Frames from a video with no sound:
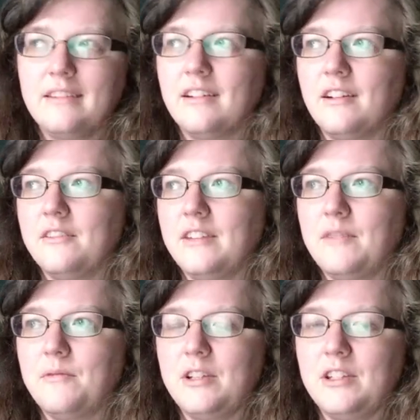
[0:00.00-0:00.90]
are they
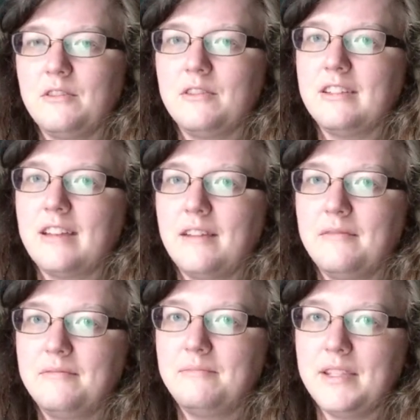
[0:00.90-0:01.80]
wanting you to not
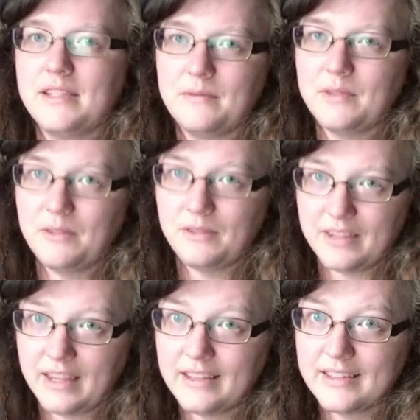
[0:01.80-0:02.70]
be someone who
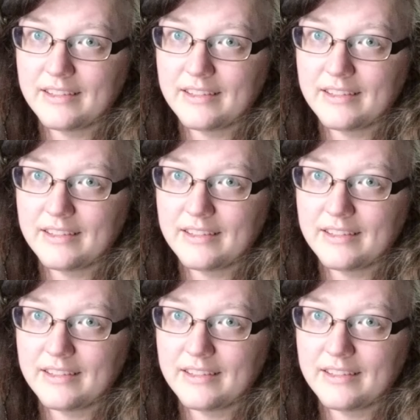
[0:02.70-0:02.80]
thinks?